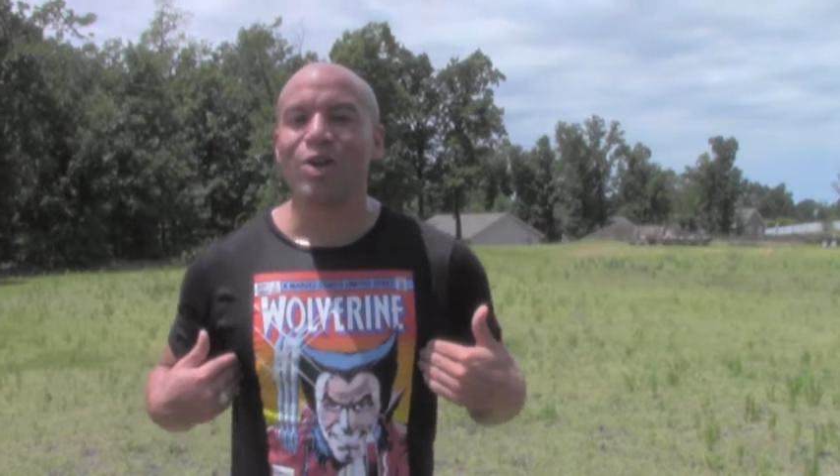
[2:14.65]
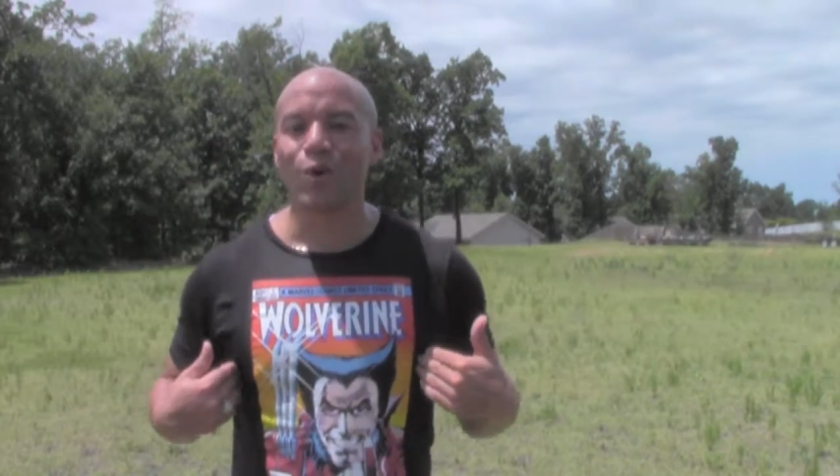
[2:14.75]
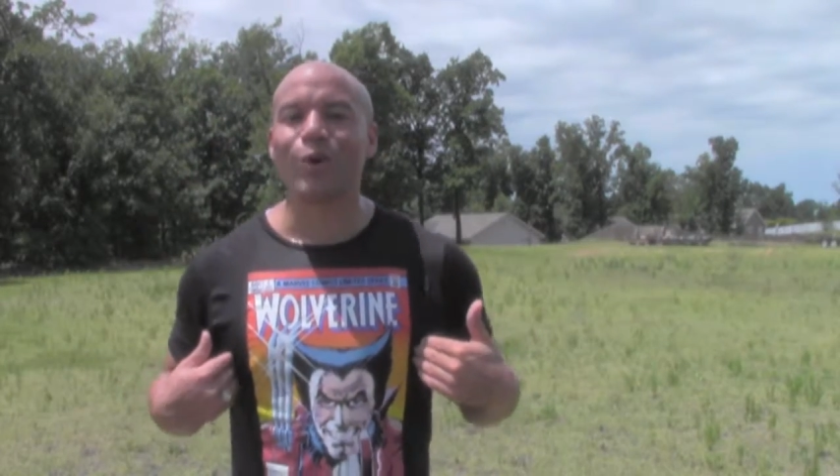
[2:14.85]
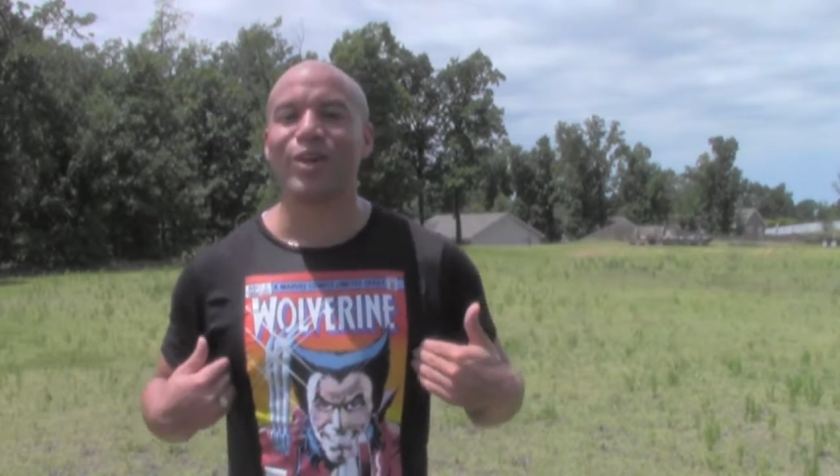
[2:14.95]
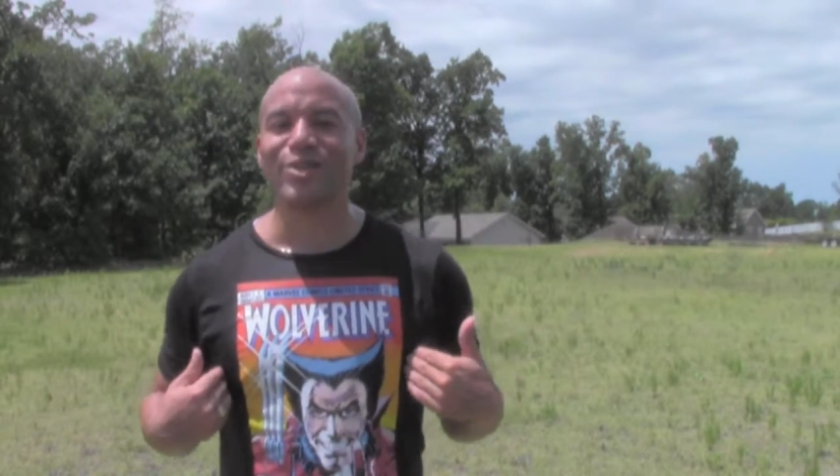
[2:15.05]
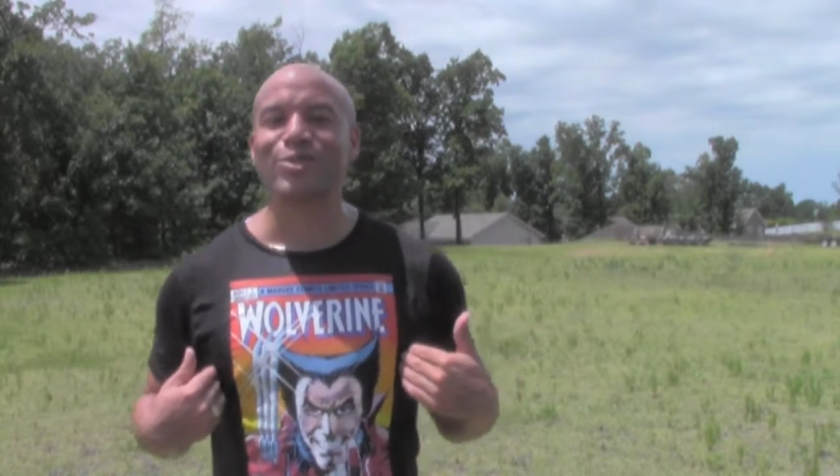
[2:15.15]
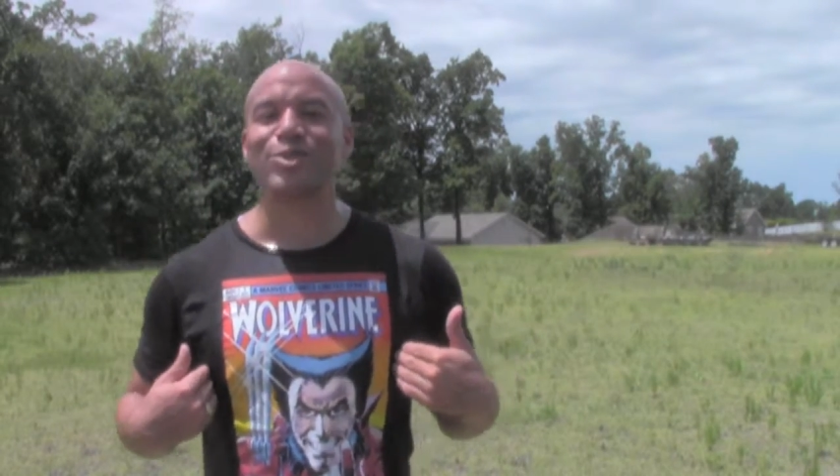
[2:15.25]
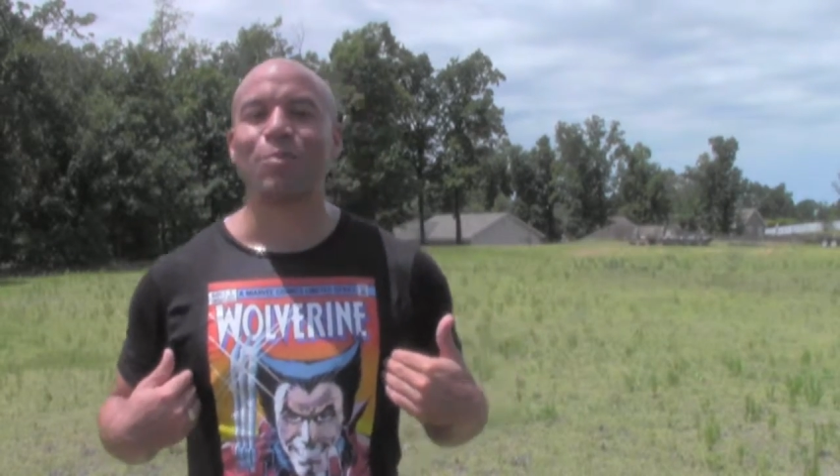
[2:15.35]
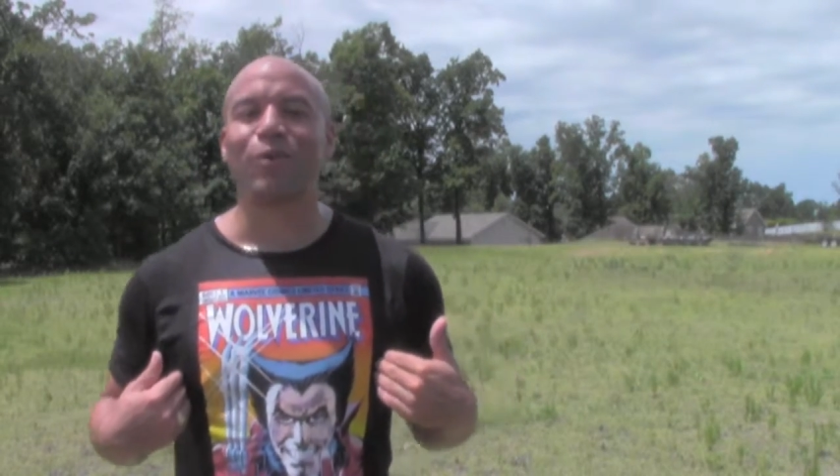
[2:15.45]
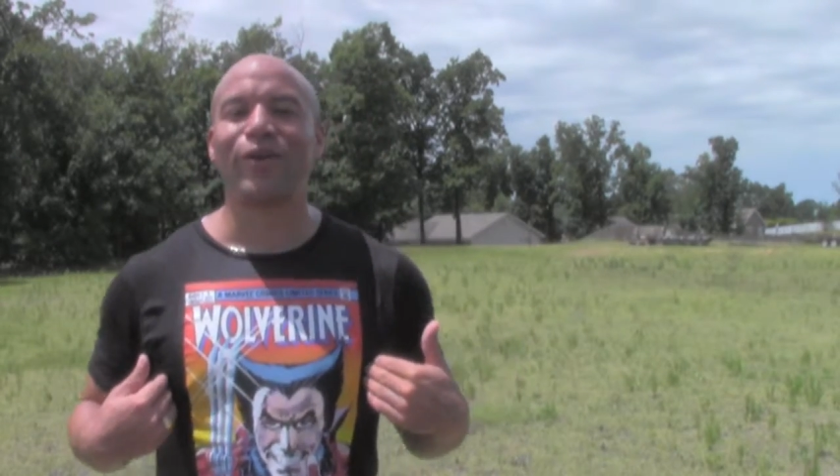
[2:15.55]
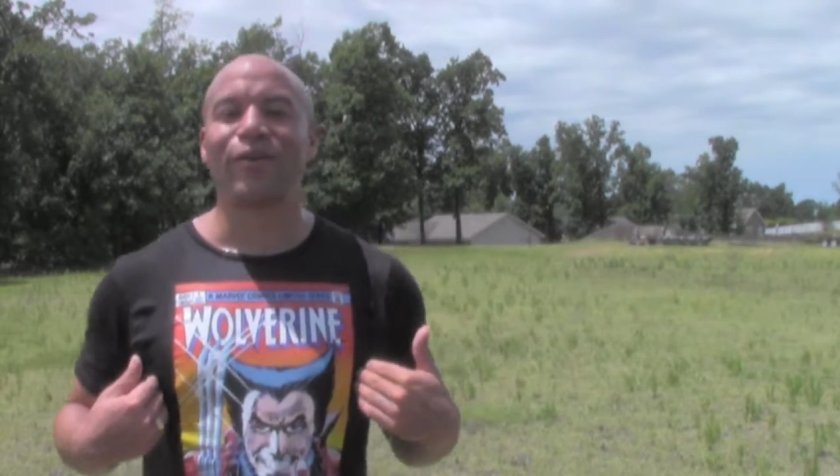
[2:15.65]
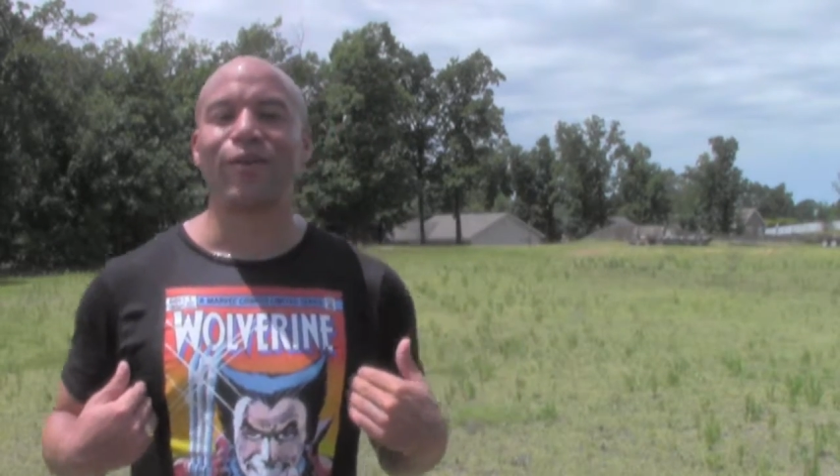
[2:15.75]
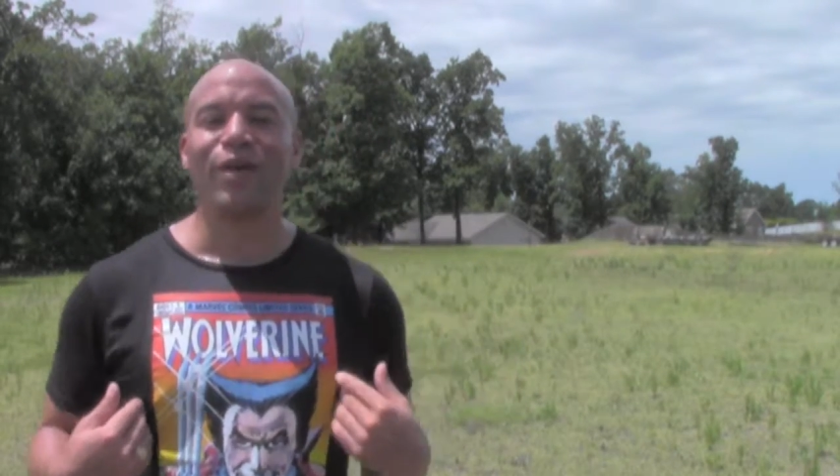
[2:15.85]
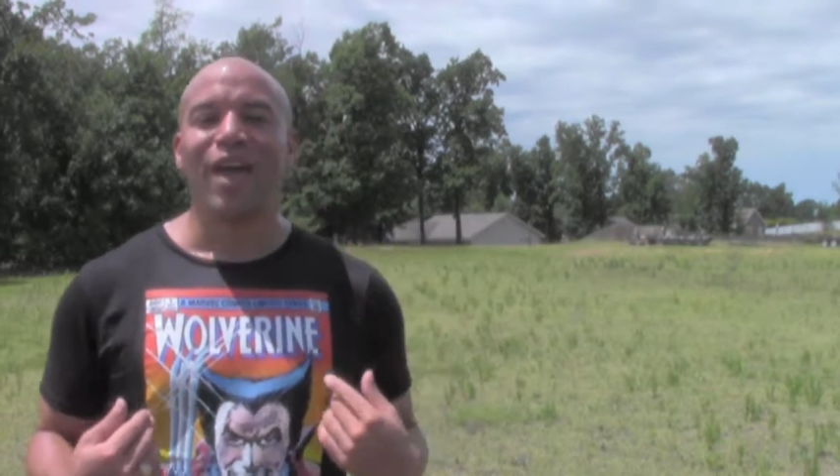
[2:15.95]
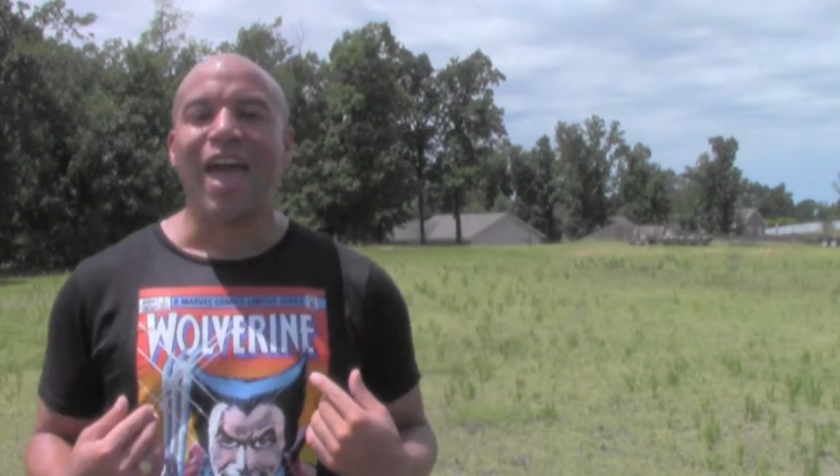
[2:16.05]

your inner superhero